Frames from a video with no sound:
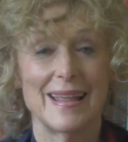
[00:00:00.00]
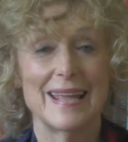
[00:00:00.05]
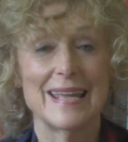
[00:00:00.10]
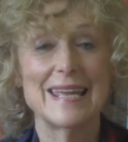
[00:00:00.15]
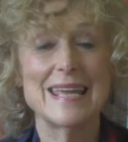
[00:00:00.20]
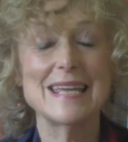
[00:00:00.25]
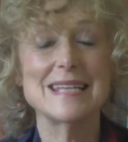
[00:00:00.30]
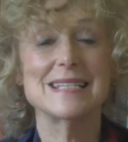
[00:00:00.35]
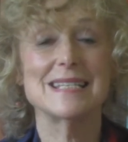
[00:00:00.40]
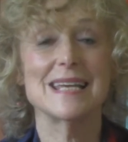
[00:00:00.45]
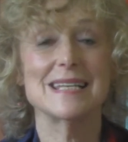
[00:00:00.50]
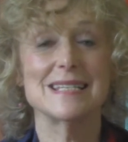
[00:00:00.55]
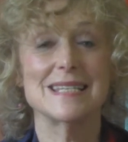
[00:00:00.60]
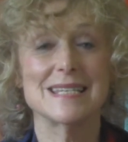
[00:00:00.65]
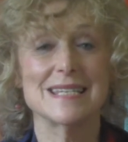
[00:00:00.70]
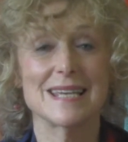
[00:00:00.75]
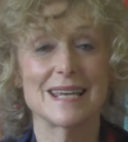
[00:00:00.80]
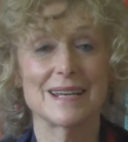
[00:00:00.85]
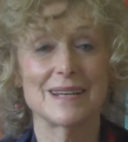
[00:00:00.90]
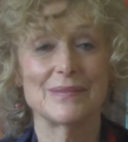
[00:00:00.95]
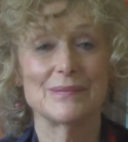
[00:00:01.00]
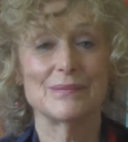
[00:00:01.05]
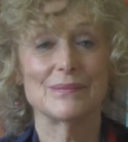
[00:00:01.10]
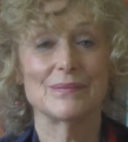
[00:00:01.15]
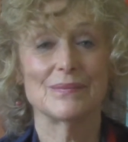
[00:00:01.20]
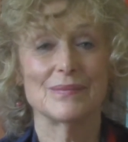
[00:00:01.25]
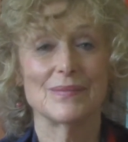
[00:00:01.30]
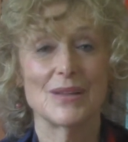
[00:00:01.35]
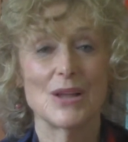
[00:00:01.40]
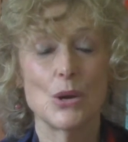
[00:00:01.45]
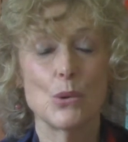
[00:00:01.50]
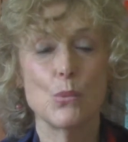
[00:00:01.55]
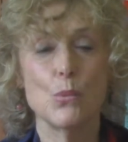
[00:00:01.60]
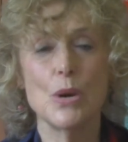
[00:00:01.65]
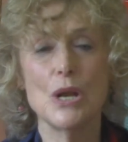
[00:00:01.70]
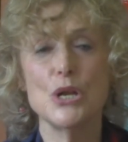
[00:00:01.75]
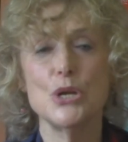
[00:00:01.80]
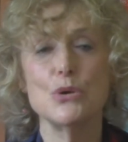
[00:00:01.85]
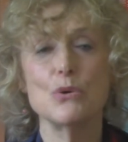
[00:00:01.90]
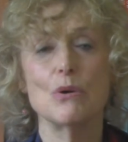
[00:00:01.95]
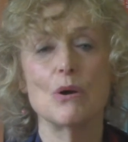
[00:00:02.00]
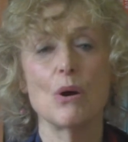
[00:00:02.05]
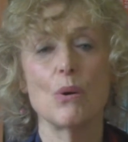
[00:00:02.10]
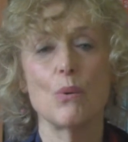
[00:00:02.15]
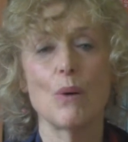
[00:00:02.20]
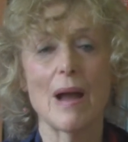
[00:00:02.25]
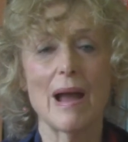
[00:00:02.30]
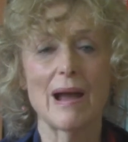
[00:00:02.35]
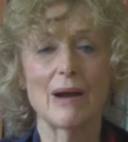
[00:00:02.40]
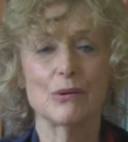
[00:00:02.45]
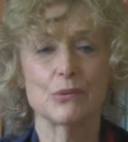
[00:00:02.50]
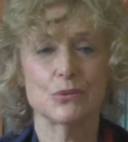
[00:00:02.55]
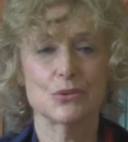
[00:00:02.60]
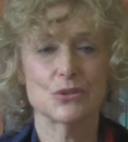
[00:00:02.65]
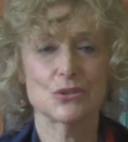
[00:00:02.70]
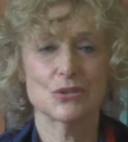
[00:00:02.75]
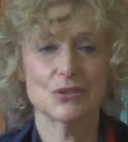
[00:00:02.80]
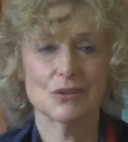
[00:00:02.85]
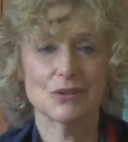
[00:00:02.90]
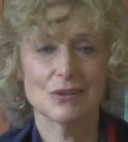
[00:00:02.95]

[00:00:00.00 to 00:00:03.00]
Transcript: Tetze, when you go out,